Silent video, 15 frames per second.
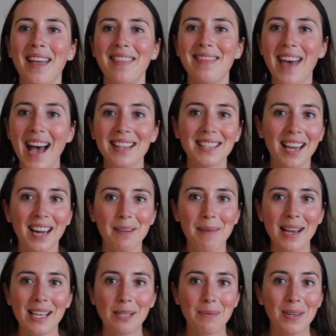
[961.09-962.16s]
that's kind of
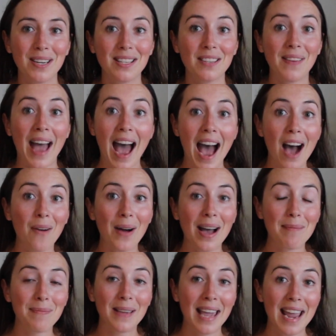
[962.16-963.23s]
my experience of how
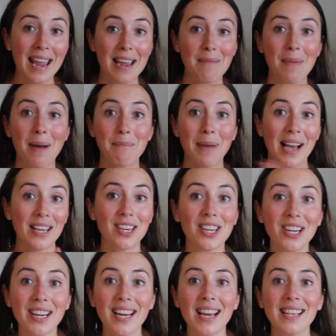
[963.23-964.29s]
I became
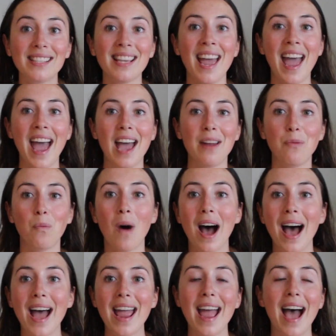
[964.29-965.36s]
bi-curious and
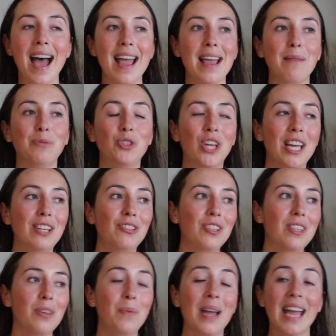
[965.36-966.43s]
why I am
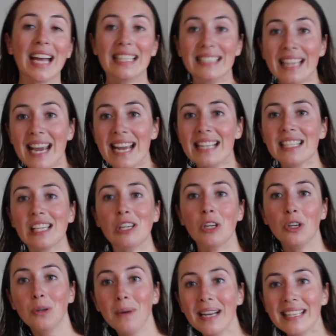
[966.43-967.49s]
changing the way I date and
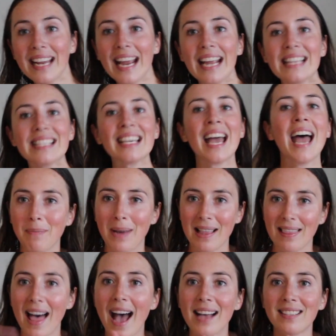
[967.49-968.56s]
who I date. My
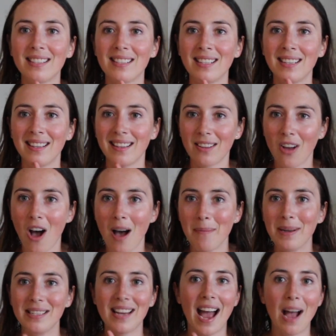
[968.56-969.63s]
last
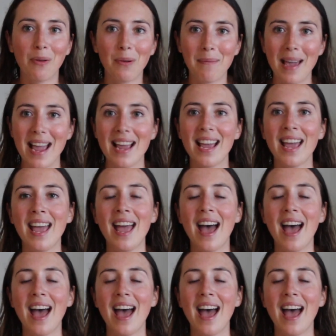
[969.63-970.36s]
comment I will make